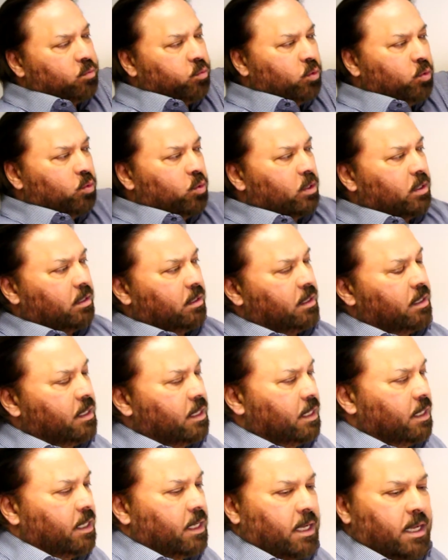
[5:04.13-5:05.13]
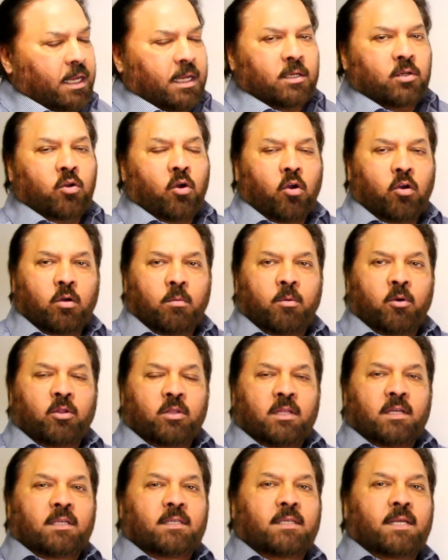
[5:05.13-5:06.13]
we will talk about
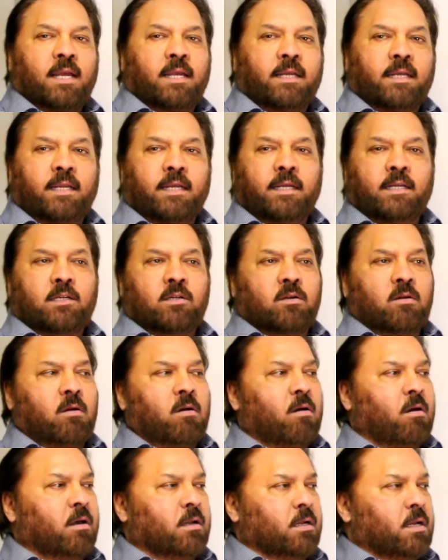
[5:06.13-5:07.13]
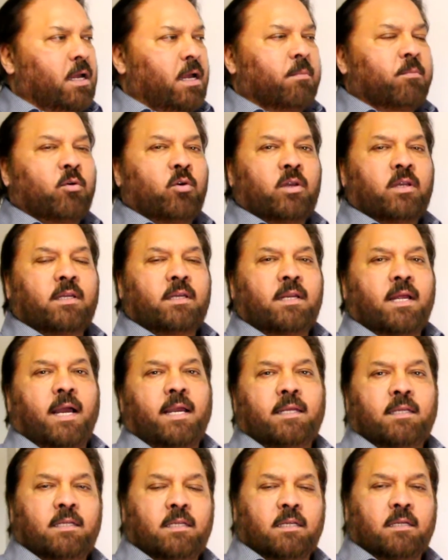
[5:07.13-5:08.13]
this sign later on. I'm only
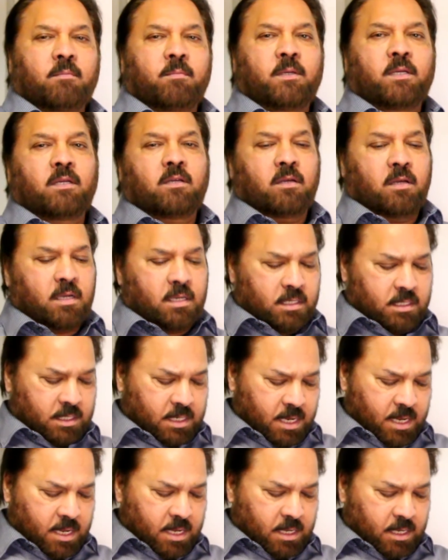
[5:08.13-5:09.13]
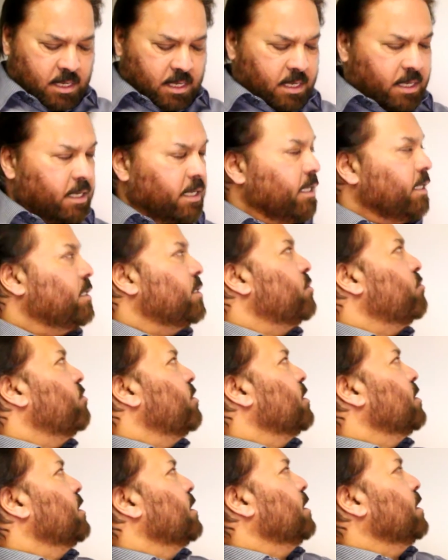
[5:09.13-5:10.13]
writing because it's
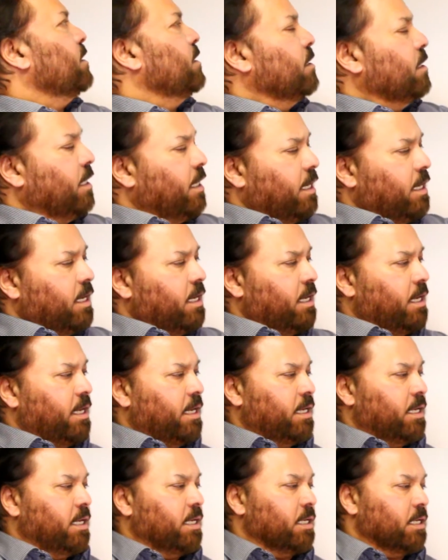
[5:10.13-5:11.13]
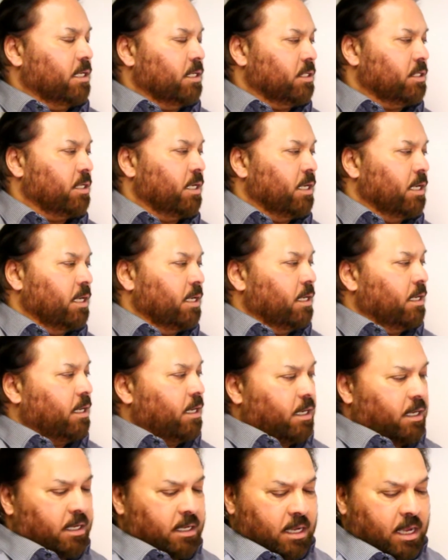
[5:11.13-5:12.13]
written in English.
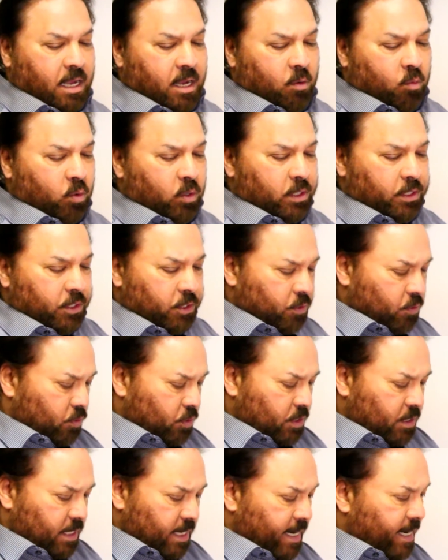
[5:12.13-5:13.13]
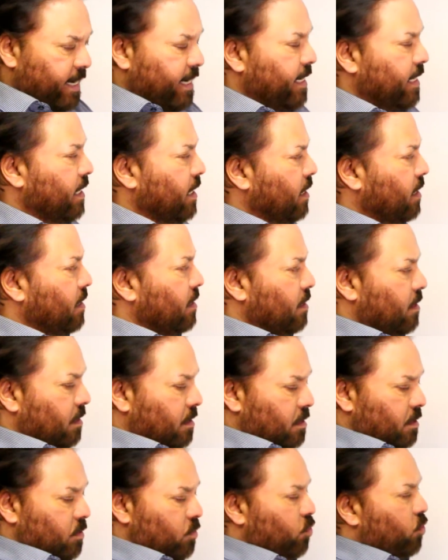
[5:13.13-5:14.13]
I will use another
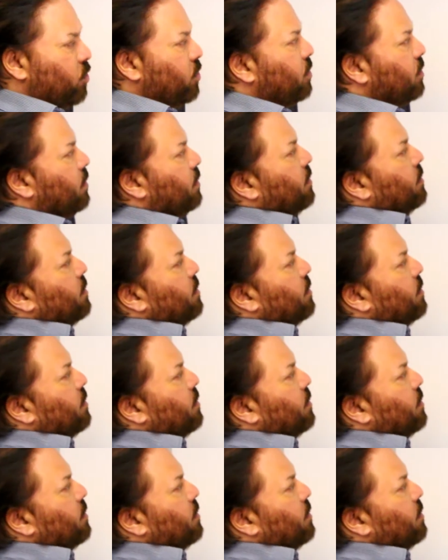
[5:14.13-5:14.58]
word,